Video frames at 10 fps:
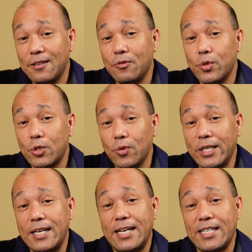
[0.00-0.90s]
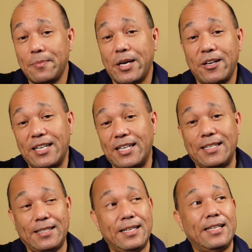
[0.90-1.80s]
What's really nice about
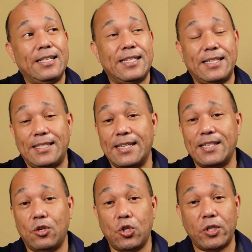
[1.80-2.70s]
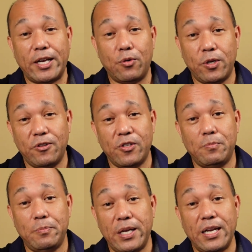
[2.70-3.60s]
it is it doesn't look like one of those
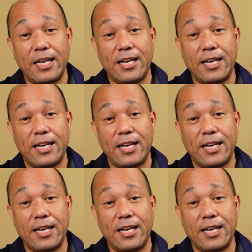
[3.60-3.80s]
big